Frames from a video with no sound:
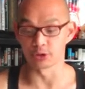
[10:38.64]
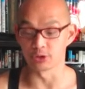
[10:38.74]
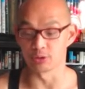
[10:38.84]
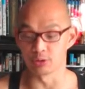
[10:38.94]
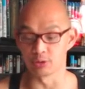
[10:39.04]
do
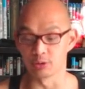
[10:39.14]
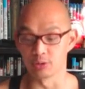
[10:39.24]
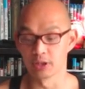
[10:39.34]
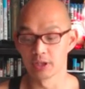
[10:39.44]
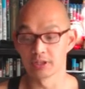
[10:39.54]

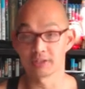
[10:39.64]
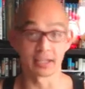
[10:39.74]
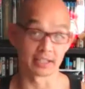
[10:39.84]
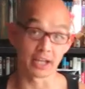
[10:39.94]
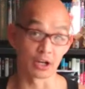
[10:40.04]
you
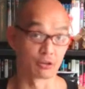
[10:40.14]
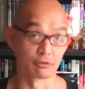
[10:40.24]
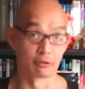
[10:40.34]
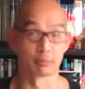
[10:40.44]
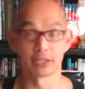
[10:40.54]
take care
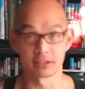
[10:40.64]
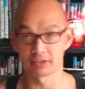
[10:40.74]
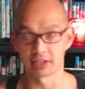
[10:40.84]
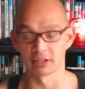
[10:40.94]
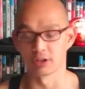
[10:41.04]
of the rope? I guess
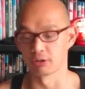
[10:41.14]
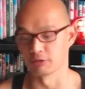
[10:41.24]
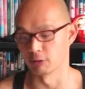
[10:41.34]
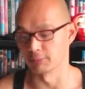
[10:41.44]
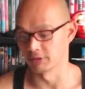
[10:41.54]
taking care of
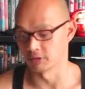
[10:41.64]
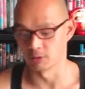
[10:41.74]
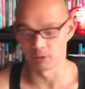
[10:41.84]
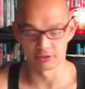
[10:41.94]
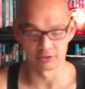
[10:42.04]
the rope is a
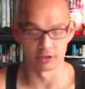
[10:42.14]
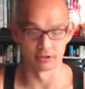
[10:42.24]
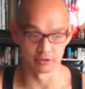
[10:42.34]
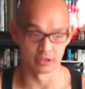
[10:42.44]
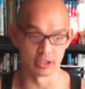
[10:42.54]
good question,
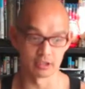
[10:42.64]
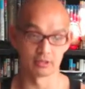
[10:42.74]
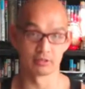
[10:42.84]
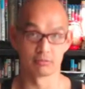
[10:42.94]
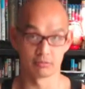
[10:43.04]
is like
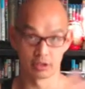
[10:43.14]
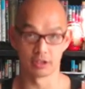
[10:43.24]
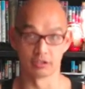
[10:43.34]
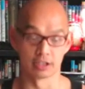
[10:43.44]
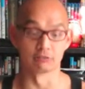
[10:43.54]

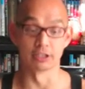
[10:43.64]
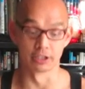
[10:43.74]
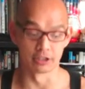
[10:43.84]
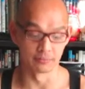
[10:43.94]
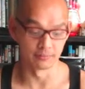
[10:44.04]

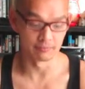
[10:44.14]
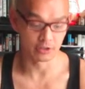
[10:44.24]
really